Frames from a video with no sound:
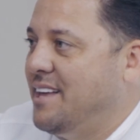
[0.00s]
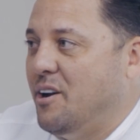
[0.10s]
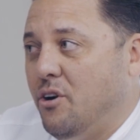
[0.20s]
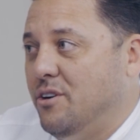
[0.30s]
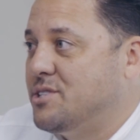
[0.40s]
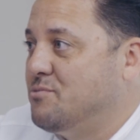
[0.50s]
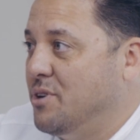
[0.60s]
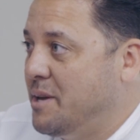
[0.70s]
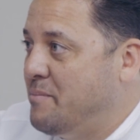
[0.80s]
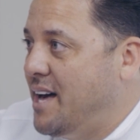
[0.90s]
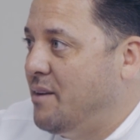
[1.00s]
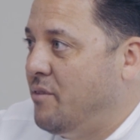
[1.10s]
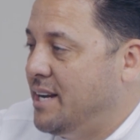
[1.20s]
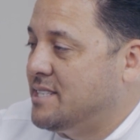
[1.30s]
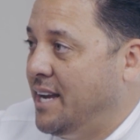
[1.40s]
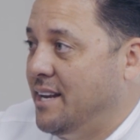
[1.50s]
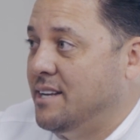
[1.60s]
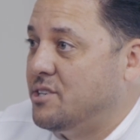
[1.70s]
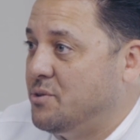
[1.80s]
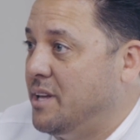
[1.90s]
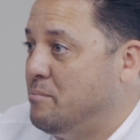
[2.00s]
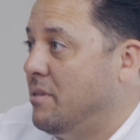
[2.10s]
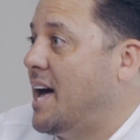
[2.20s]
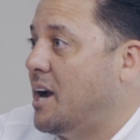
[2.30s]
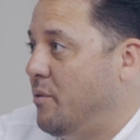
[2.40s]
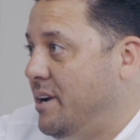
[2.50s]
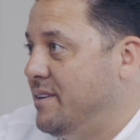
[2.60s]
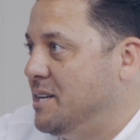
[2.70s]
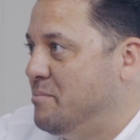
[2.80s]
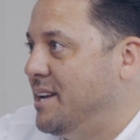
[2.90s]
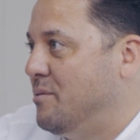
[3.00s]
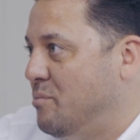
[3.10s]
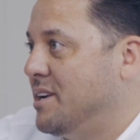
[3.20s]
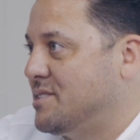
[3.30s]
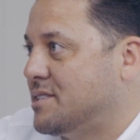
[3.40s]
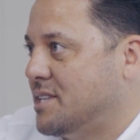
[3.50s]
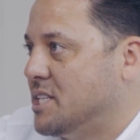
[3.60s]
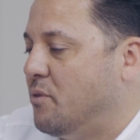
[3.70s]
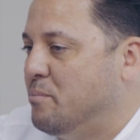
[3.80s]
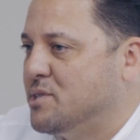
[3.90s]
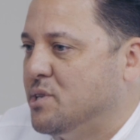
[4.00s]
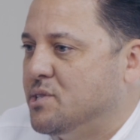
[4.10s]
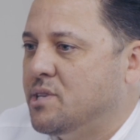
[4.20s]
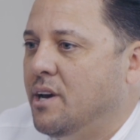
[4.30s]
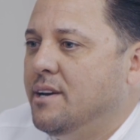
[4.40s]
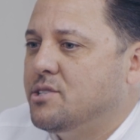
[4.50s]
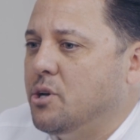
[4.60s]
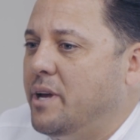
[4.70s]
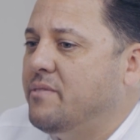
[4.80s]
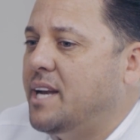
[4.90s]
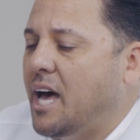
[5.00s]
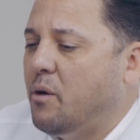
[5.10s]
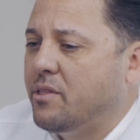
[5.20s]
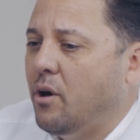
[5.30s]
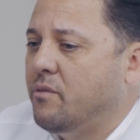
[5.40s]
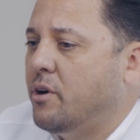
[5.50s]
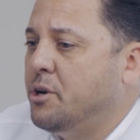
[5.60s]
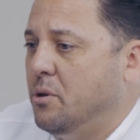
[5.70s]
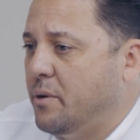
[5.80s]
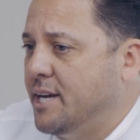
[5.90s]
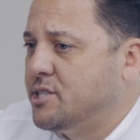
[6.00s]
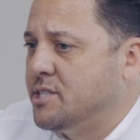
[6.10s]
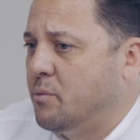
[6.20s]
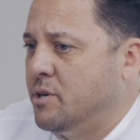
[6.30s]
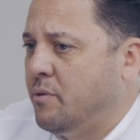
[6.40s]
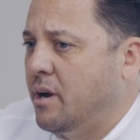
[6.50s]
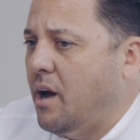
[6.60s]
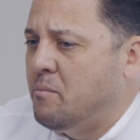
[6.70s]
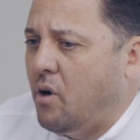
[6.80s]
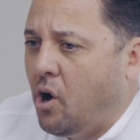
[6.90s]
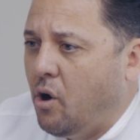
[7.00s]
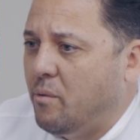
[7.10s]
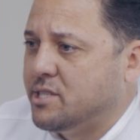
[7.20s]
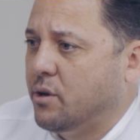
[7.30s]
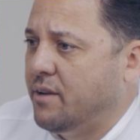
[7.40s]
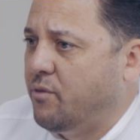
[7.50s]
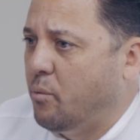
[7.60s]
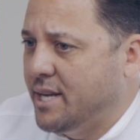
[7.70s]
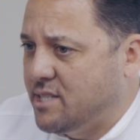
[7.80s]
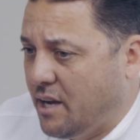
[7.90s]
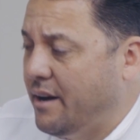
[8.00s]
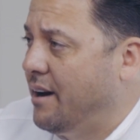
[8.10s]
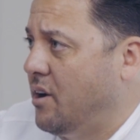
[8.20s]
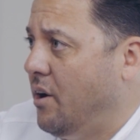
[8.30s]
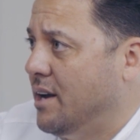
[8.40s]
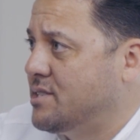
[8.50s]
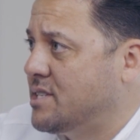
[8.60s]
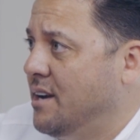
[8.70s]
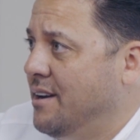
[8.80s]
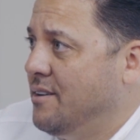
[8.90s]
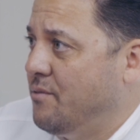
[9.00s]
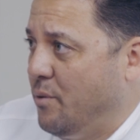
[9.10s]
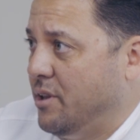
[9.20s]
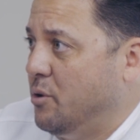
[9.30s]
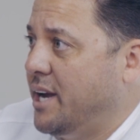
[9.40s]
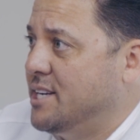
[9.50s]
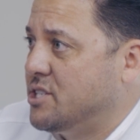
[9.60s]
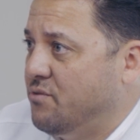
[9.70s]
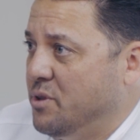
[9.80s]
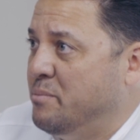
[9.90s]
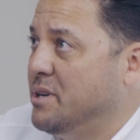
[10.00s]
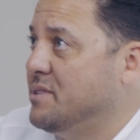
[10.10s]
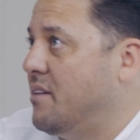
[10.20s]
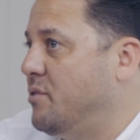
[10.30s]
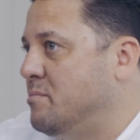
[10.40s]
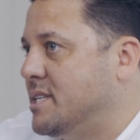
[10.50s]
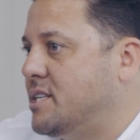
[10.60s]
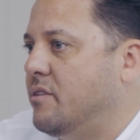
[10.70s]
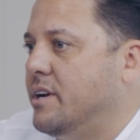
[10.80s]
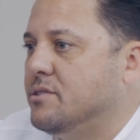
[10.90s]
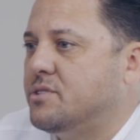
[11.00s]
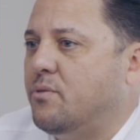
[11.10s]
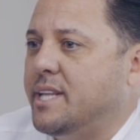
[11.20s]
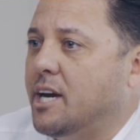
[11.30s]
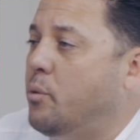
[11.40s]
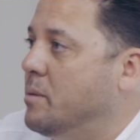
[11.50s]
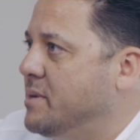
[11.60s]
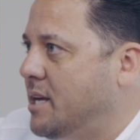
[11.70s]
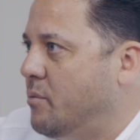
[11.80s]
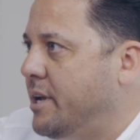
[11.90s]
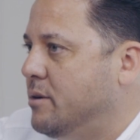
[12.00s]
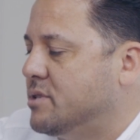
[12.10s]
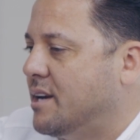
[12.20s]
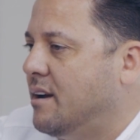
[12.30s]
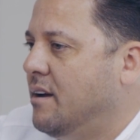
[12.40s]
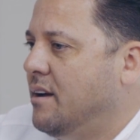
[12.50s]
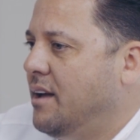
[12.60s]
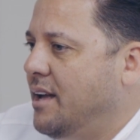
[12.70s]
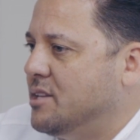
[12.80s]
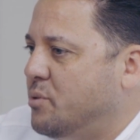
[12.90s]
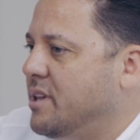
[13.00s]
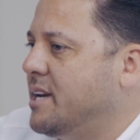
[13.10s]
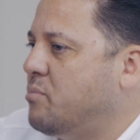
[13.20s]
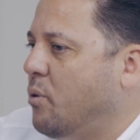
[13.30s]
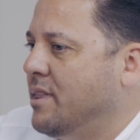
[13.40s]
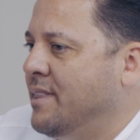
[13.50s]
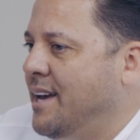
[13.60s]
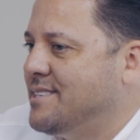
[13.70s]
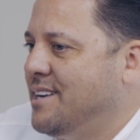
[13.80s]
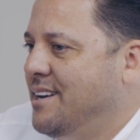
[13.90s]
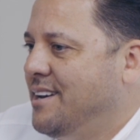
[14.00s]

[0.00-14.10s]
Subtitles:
That hurts really bad, right? To get into the black where you need to be to run a successful business. So even now with all of our new locations that we're doing, I'm always looking for ways to cut cost for the location, for the build out, for the materials, for the equipment that we're using. It's really important that